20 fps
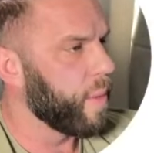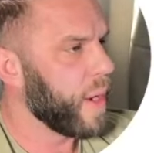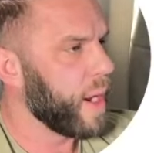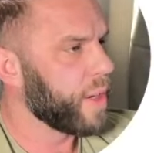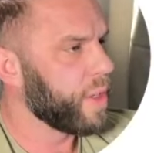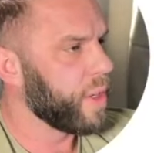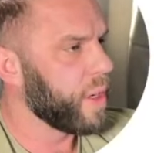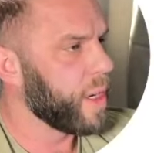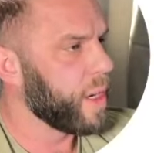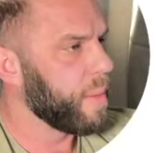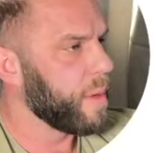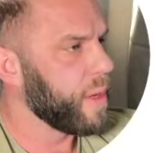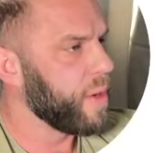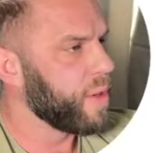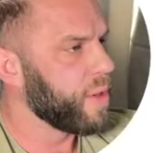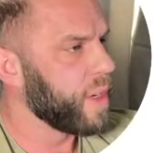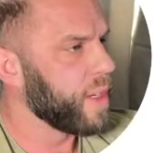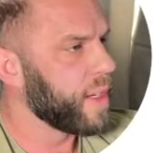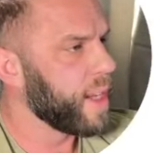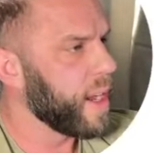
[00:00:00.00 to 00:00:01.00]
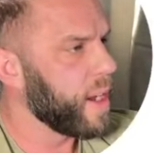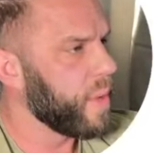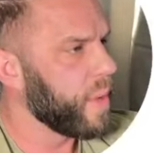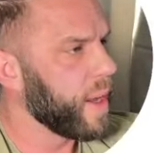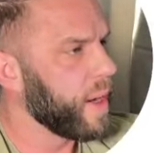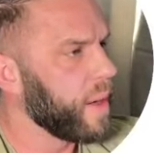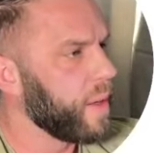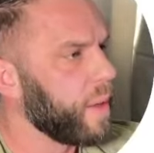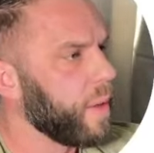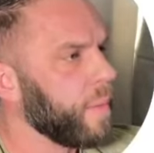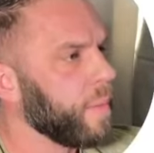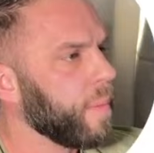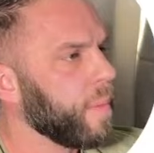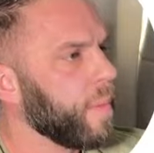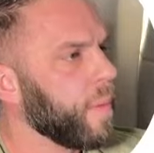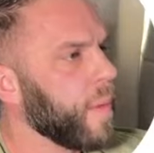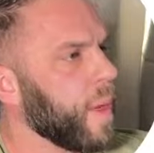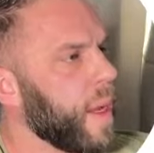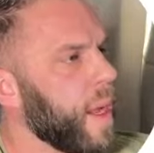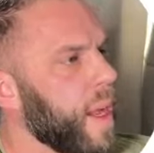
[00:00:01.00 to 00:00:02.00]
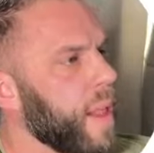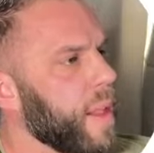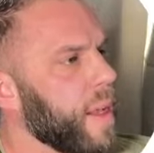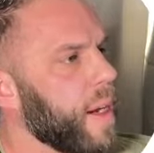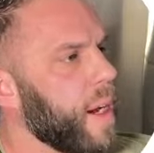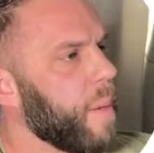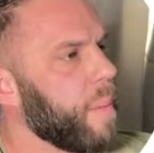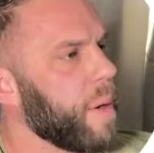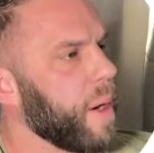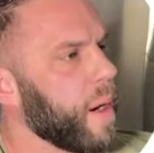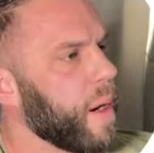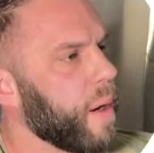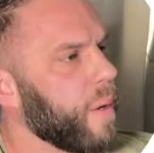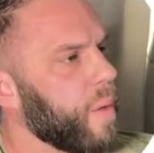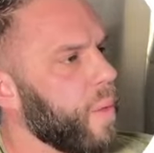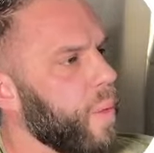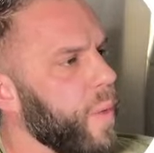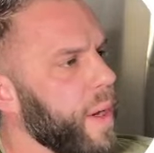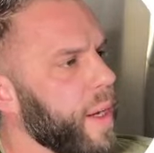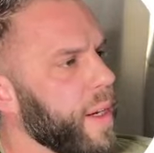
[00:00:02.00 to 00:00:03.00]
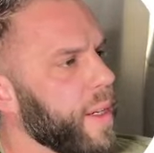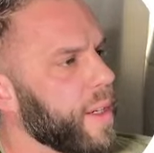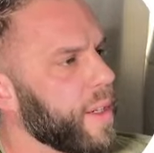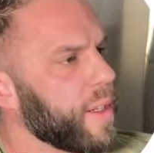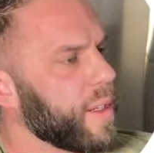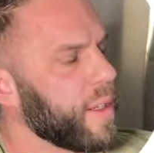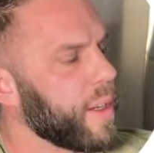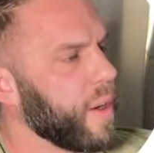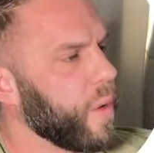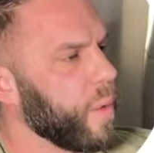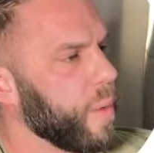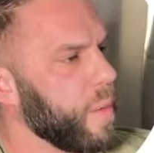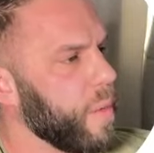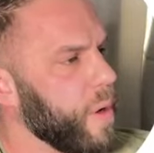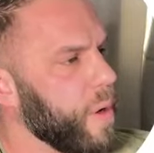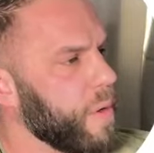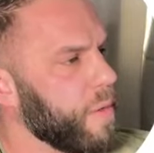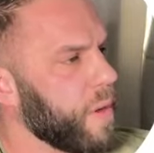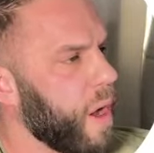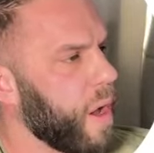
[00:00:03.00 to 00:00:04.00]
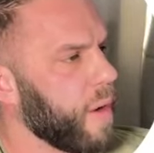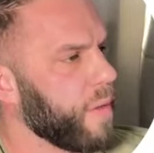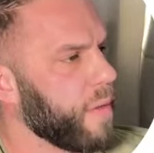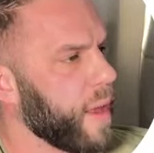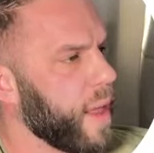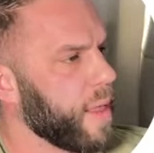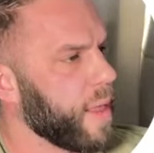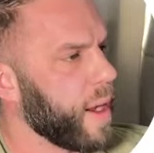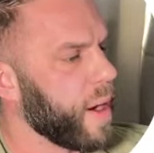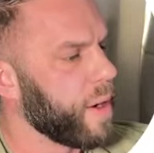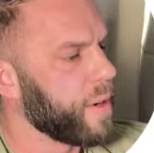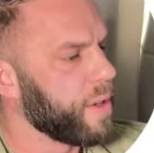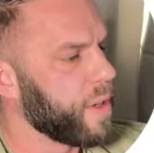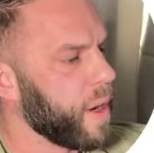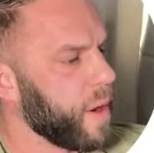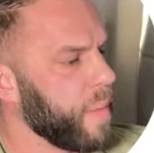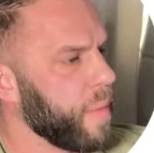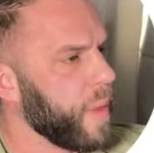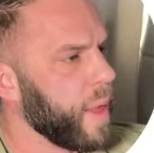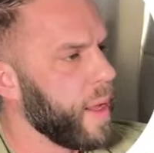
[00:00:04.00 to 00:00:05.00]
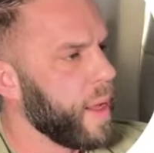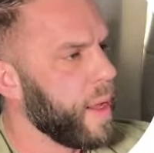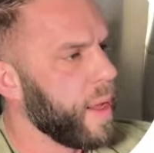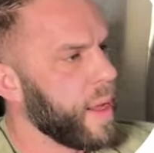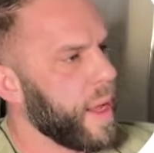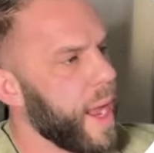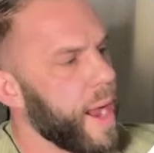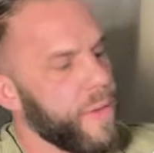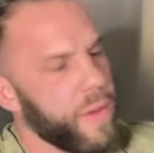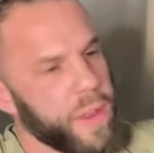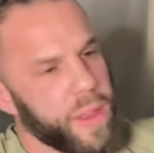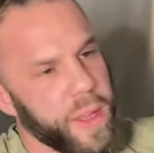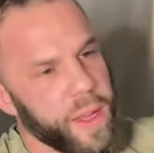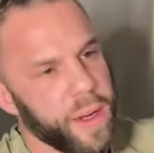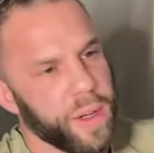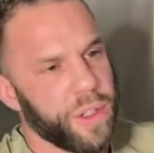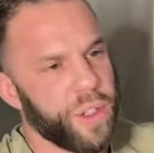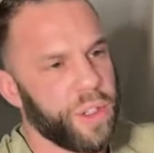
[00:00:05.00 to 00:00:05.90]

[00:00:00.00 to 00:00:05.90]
We're actually going to be using Tailwind. And then up here, we can just remove all of that there. So everything